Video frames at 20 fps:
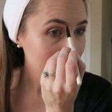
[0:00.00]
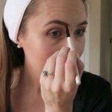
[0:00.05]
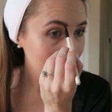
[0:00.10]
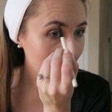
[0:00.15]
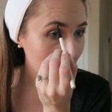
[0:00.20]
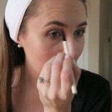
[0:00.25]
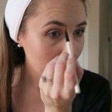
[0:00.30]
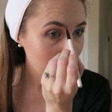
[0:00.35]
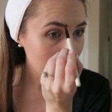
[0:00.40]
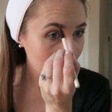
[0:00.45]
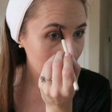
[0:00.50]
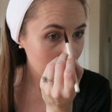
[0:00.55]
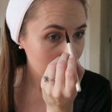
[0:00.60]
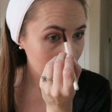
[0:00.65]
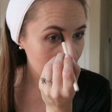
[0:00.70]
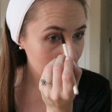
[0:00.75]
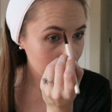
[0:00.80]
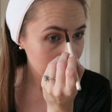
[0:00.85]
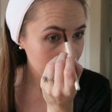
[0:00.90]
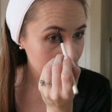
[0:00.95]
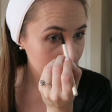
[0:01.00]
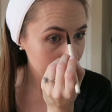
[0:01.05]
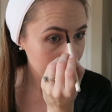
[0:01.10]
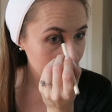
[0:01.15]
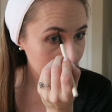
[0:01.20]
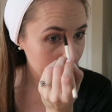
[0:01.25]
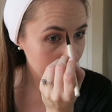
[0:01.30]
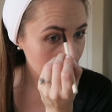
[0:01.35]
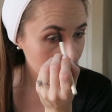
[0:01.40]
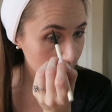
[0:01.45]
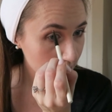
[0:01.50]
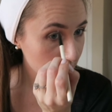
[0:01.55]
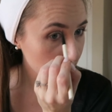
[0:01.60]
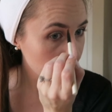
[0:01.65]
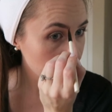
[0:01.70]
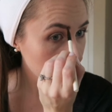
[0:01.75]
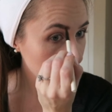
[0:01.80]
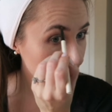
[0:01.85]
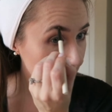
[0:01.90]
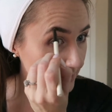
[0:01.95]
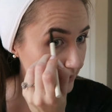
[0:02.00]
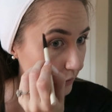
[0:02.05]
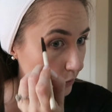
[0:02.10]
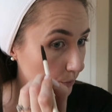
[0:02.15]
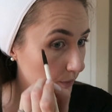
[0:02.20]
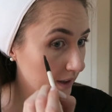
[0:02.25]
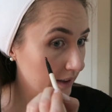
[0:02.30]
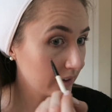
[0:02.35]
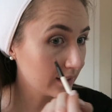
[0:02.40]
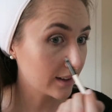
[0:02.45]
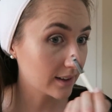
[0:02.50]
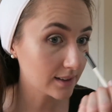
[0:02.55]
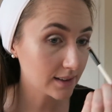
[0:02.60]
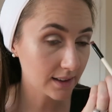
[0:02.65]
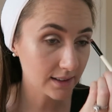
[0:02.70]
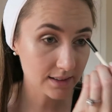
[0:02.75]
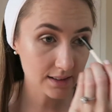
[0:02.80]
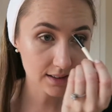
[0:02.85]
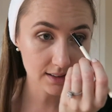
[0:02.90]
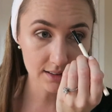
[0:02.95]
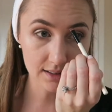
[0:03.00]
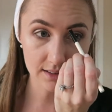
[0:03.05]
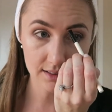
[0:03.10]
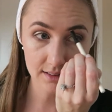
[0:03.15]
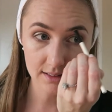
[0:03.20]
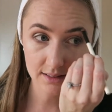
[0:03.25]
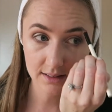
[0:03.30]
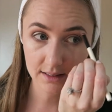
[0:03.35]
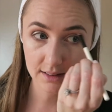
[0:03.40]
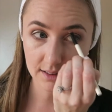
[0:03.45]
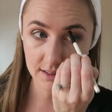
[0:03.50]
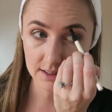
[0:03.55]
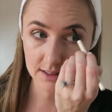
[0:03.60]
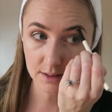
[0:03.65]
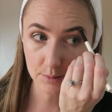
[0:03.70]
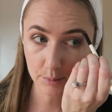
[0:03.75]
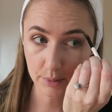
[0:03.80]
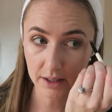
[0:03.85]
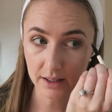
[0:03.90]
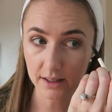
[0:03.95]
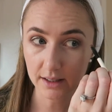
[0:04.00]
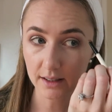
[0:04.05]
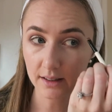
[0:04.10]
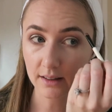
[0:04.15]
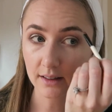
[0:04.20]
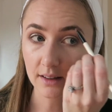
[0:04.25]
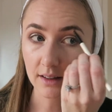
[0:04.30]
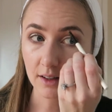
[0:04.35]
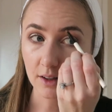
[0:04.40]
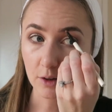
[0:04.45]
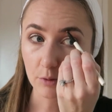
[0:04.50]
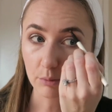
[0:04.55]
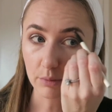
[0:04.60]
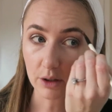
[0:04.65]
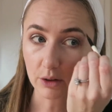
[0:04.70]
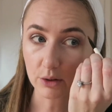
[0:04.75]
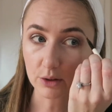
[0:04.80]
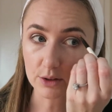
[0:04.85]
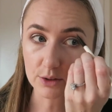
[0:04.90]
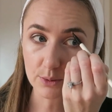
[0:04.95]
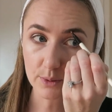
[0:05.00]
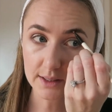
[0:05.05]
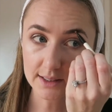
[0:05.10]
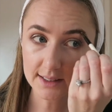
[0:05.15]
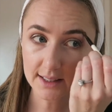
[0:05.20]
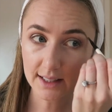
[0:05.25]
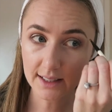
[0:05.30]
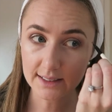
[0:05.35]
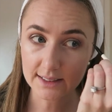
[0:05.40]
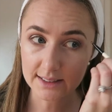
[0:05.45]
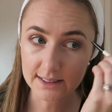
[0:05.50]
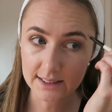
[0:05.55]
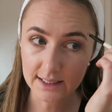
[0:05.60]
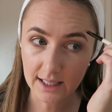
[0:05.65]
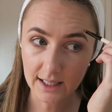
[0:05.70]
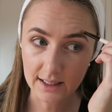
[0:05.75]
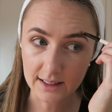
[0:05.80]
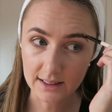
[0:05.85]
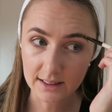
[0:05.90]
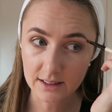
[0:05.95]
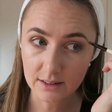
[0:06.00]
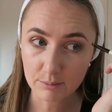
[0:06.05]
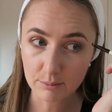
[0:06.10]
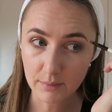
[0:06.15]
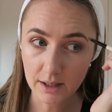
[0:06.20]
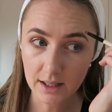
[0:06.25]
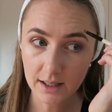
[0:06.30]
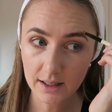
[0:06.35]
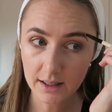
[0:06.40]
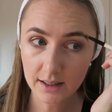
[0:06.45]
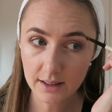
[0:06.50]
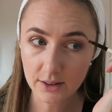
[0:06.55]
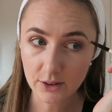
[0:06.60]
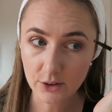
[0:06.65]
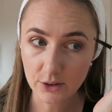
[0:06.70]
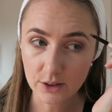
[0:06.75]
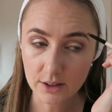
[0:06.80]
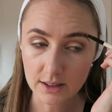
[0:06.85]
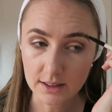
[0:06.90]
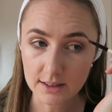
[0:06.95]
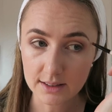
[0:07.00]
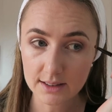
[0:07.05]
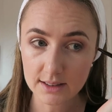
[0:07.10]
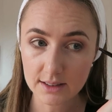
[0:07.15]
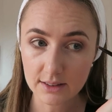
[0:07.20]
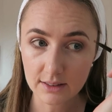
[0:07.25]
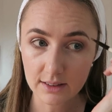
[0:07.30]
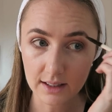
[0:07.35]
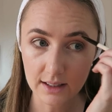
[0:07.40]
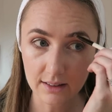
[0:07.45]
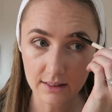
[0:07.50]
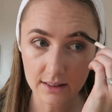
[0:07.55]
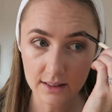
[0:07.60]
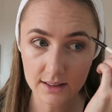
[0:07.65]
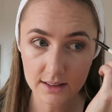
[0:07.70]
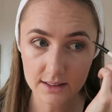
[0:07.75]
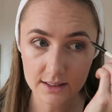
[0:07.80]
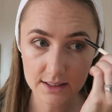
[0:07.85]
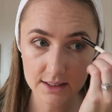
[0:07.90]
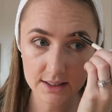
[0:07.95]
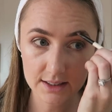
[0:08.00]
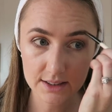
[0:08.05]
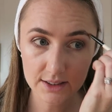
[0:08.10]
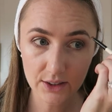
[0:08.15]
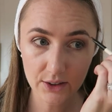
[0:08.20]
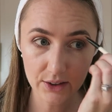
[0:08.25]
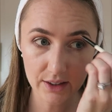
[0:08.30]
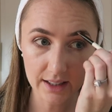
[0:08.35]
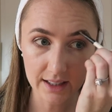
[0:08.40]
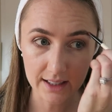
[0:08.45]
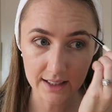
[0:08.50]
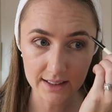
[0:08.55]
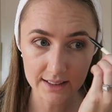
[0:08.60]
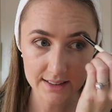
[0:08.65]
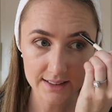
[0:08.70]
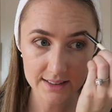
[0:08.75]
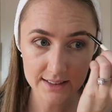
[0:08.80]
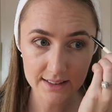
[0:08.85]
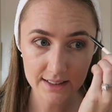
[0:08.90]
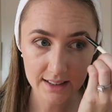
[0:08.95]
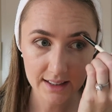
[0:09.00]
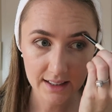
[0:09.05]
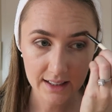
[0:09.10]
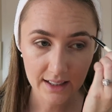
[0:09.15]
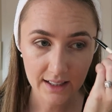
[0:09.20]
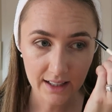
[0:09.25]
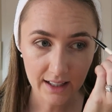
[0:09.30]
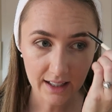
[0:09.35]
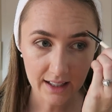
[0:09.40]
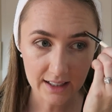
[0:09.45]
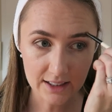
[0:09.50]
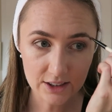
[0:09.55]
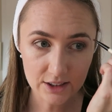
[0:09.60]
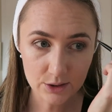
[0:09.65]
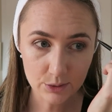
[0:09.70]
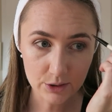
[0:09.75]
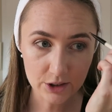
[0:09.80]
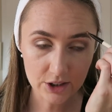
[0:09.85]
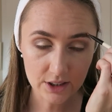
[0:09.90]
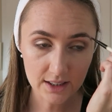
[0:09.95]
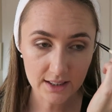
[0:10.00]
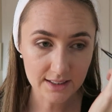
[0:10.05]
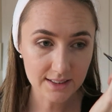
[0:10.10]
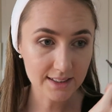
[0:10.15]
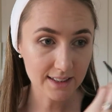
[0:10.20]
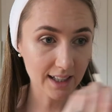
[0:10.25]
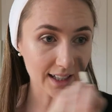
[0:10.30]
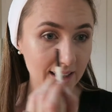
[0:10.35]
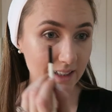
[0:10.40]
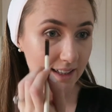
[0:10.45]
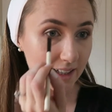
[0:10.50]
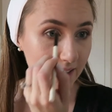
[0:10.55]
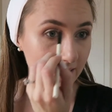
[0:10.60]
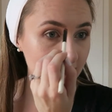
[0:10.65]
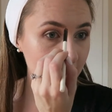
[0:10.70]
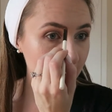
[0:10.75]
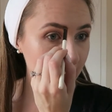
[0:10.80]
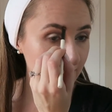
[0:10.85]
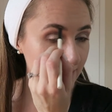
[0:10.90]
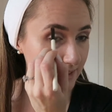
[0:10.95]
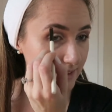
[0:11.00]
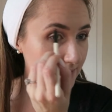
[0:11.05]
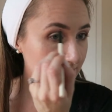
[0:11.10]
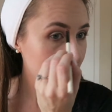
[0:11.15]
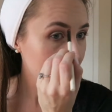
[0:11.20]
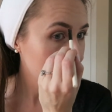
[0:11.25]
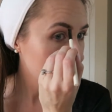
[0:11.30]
So cross your fingers for me that it doesn't disappear, because once they're done, my goodness, do they look so nice. And I just wish they stayed like that,